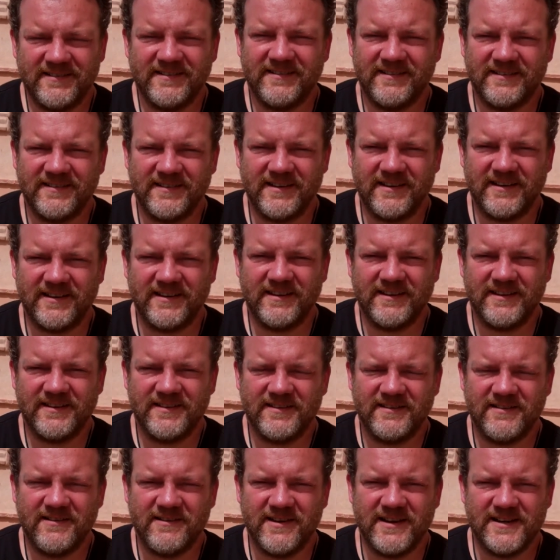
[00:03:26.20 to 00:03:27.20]
Okay.
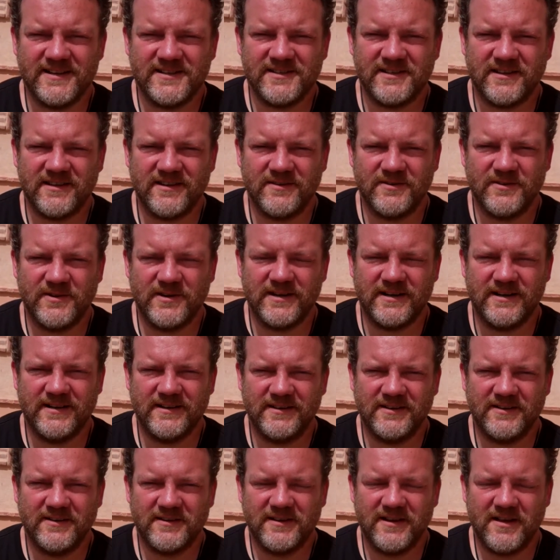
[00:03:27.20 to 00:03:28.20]
All right, so
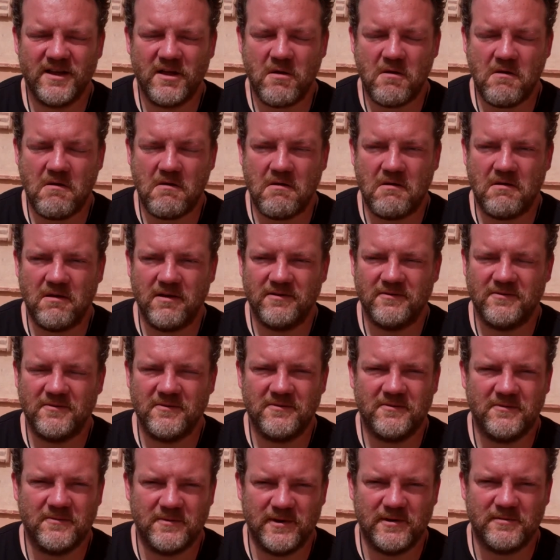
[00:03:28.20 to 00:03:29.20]

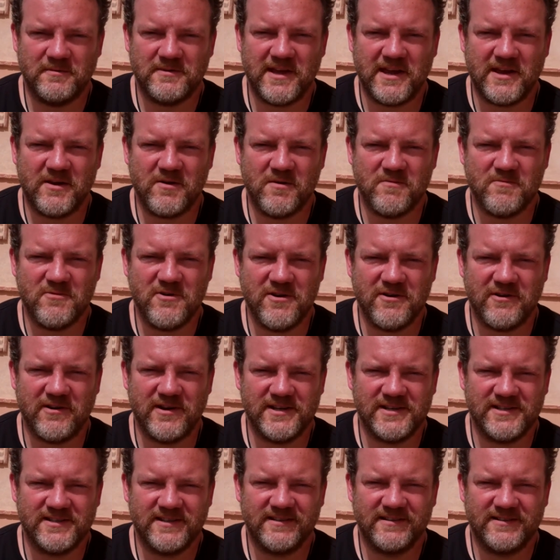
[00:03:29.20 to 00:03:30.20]
we'll update you on
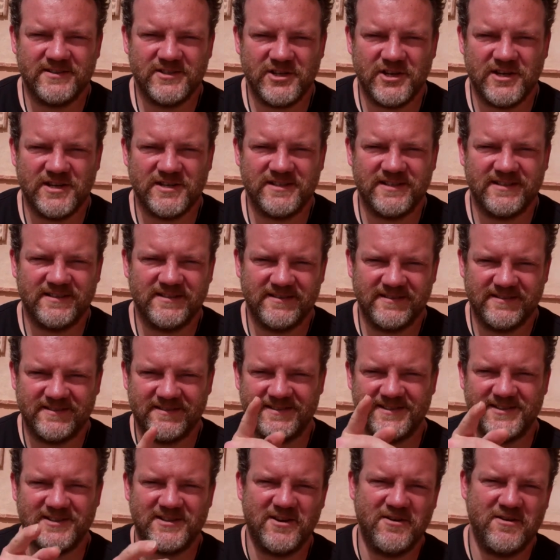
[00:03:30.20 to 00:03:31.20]
progress. Cheers.
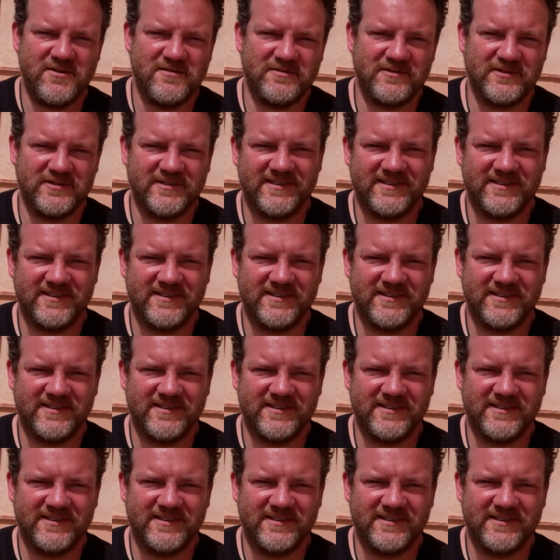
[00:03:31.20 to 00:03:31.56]
Turn it off.